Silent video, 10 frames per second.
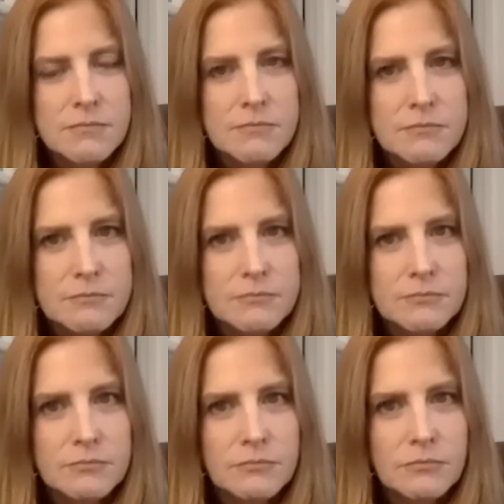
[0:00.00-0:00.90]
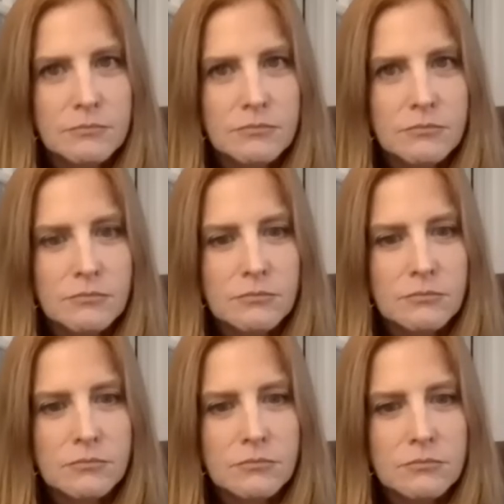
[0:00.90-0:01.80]

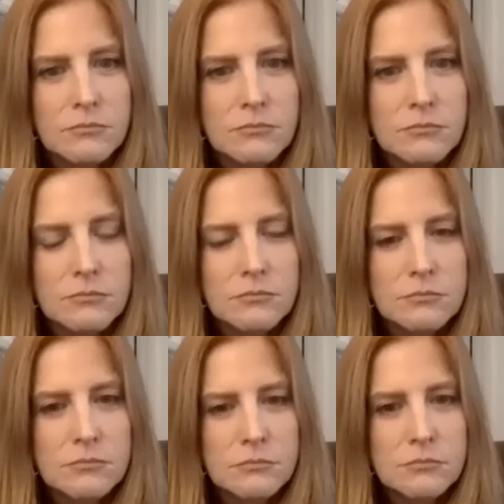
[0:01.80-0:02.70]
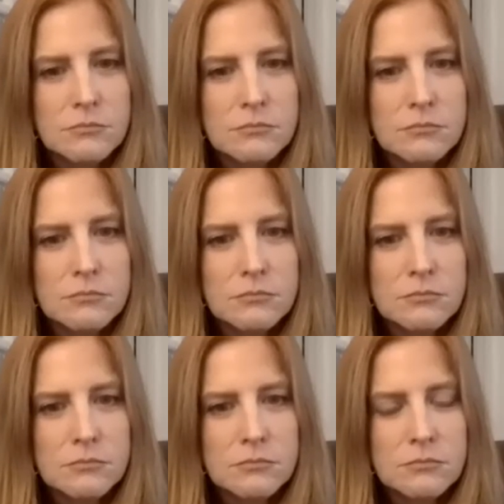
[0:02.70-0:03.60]

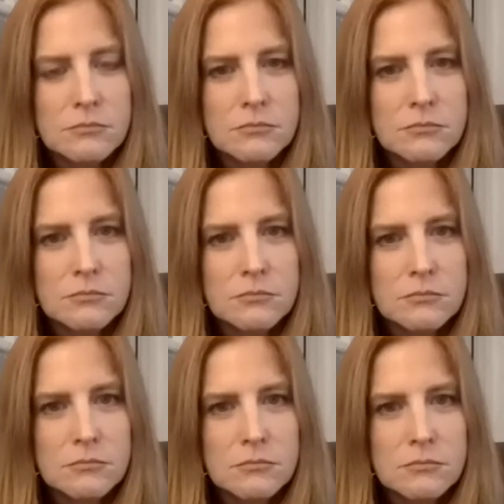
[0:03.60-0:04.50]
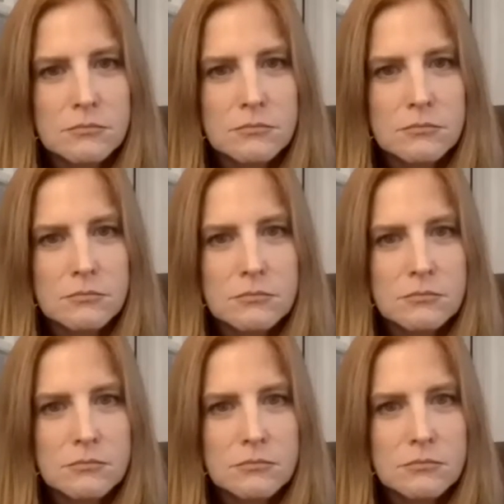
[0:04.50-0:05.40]

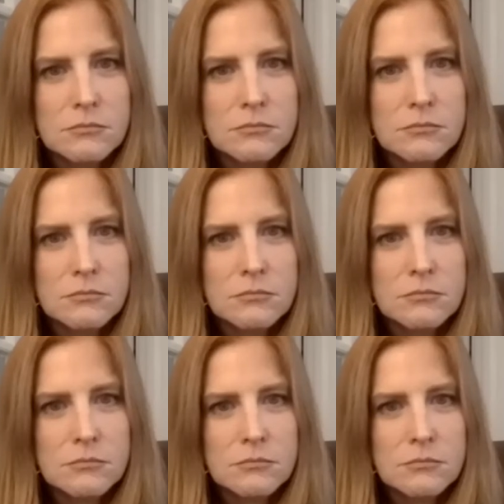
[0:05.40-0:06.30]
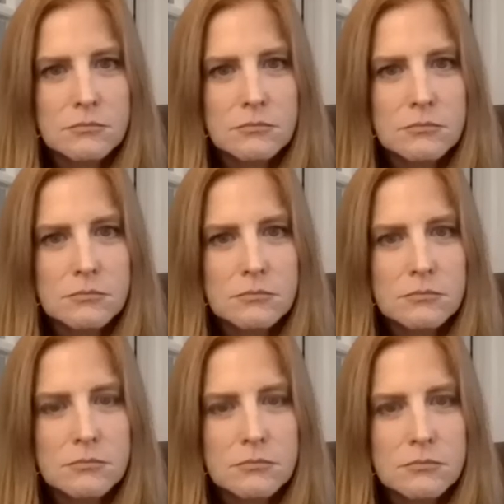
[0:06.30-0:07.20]
(silent)